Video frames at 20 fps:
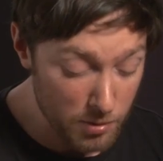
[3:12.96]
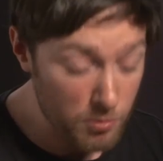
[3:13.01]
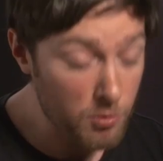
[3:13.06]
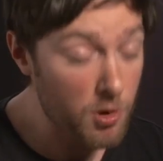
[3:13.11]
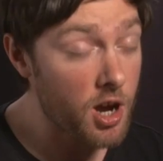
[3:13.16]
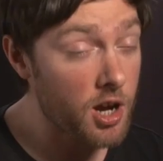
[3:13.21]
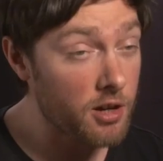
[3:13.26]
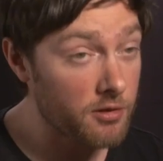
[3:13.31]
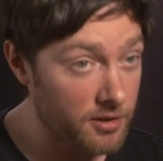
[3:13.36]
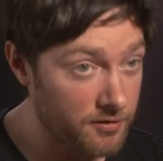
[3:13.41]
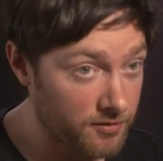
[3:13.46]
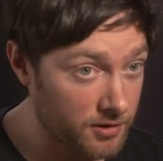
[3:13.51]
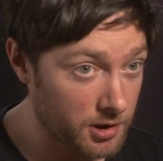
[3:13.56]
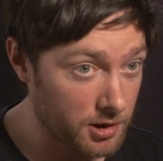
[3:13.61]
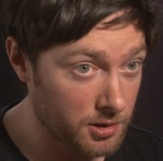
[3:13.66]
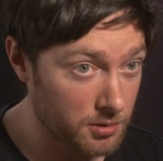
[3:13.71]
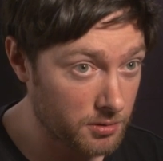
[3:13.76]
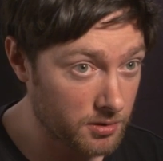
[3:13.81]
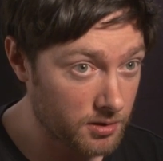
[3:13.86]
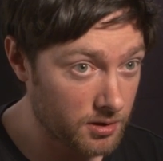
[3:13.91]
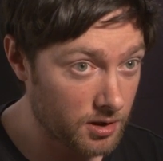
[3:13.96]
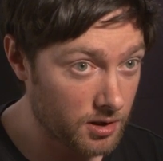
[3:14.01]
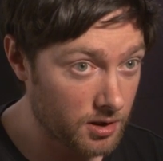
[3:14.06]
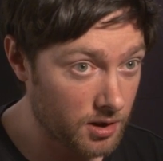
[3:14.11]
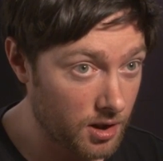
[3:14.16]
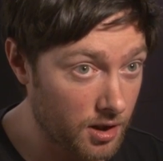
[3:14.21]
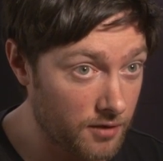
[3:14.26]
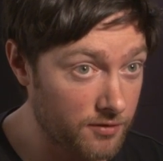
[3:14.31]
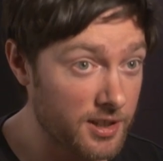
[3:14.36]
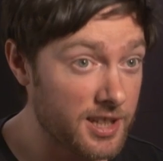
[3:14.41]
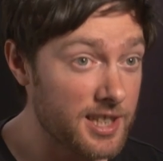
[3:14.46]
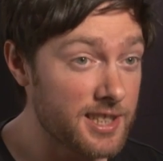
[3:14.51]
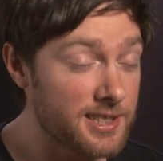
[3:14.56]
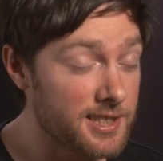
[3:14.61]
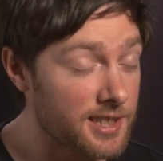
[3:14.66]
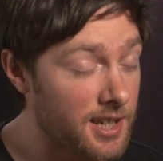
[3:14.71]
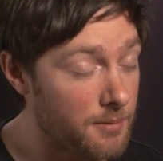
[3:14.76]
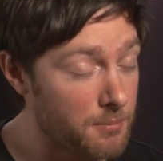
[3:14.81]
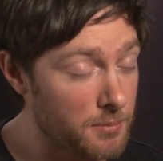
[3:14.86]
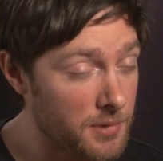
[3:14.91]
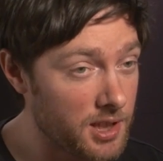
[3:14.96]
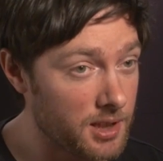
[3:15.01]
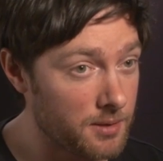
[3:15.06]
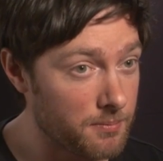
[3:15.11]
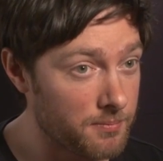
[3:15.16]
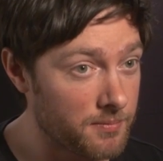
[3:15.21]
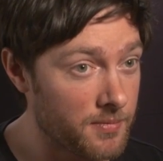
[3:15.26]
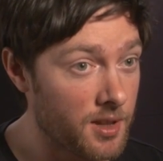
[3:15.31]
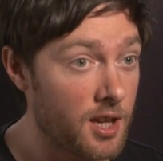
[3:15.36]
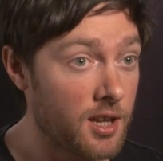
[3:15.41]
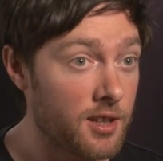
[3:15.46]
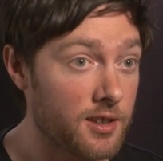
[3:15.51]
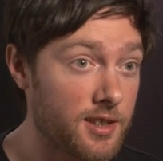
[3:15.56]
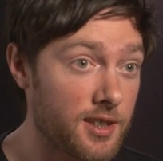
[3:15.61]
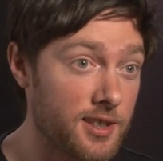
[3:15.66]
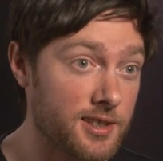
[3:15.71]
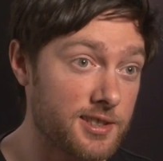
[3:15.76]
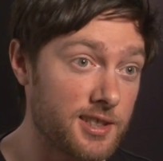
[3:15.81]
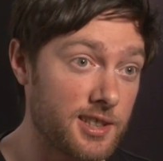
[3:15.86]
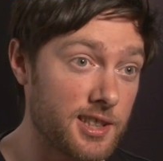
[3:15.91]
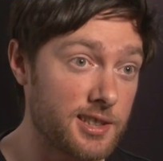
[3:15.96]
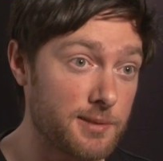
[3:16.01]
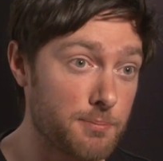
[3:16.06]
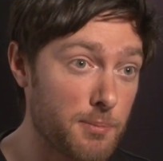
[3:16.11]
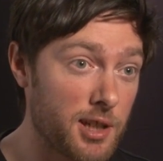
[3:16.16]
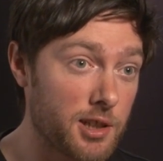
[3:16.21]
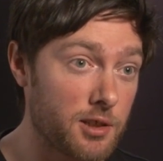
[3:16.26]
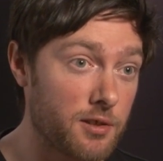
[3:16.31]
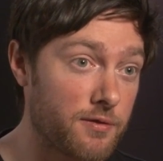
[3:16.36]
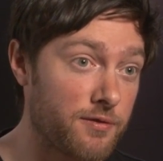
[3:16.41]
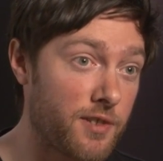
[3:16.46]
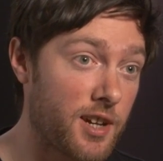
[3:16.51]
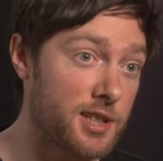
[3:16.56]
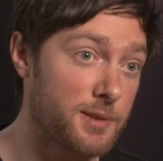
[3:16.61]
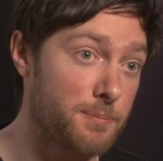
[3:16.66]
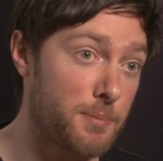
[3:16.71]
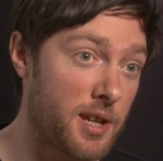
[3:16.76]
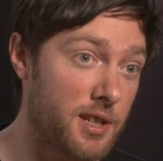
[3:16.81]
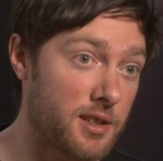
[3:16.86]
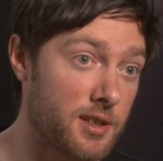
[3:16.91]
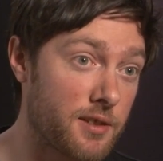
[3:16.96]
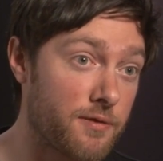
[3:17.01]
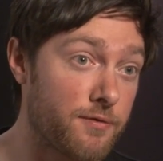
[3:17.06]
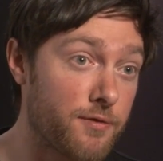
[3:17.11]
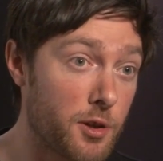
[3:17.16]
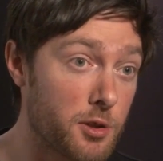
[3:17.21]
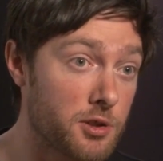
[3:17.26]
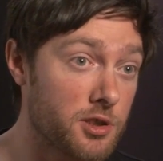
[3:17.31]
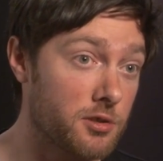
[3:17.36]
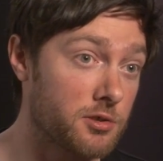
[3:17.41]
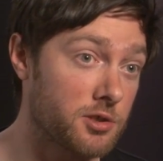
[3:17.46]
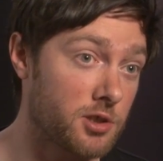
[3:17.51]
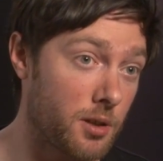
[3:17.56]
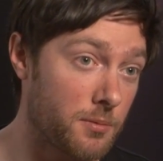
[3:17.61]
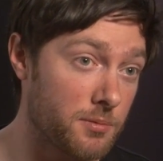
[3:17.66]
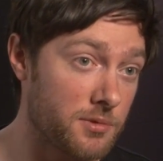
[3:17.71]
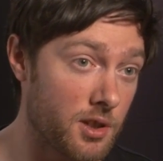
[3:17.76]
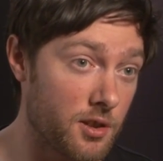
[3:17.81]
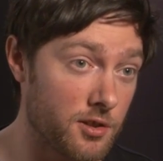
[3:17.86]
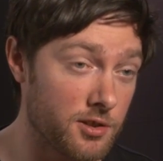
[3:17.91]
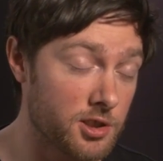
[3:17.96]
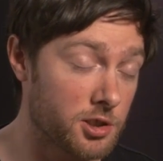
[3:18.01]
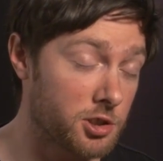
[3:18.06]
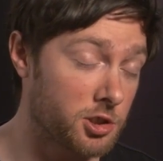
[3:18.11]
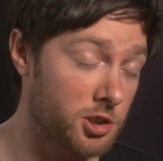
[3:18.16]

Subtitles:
aware are you of an internet meme that sees Michael Fassbender photoshopped onto